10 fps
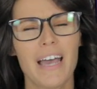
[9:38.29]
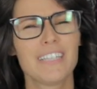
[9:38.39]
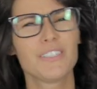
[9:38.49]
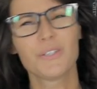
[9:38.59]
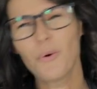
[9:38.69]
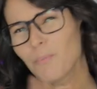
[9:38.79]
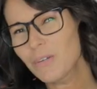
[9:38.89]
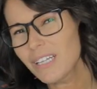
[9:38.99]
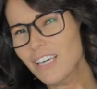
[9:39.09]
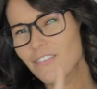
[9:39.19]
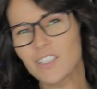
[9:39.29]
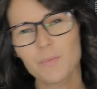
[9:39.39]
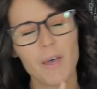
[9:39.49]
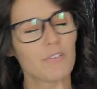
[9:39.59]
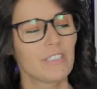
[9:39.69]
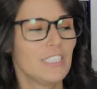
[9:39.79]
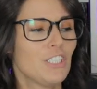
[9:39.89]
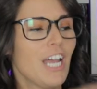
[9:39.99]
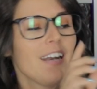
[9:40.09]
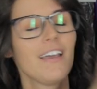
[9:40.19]
I don't believe it's been
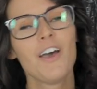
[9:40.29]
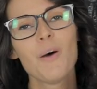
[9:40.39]
released yet,